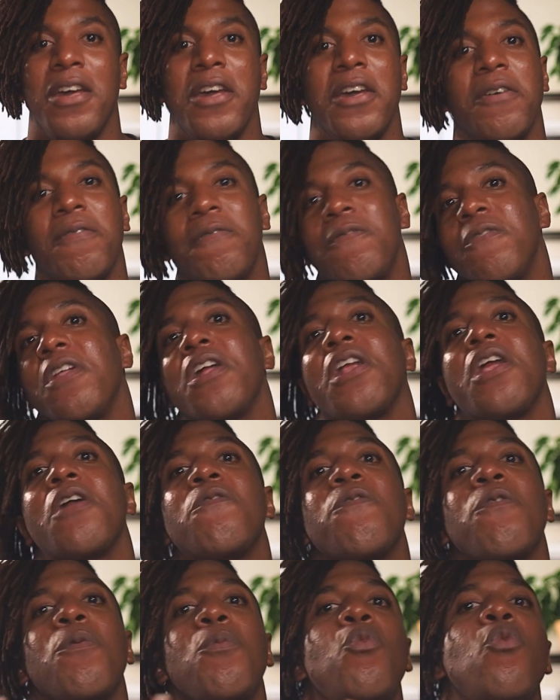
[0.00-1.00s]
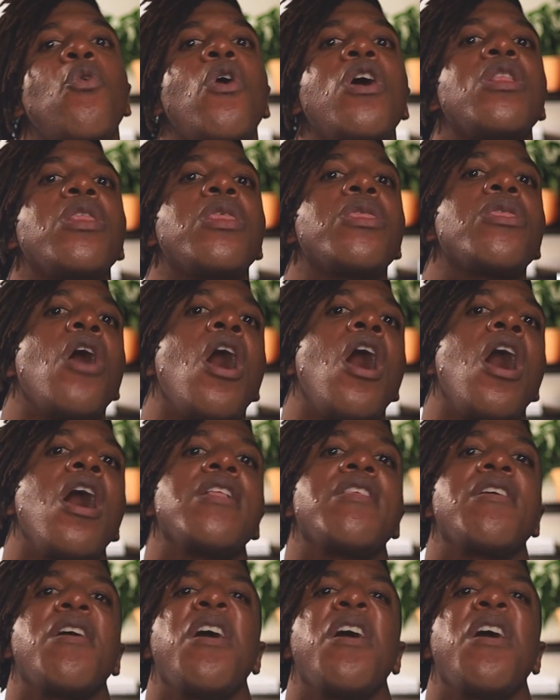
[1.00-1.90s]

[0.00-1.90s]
flitting from one thought,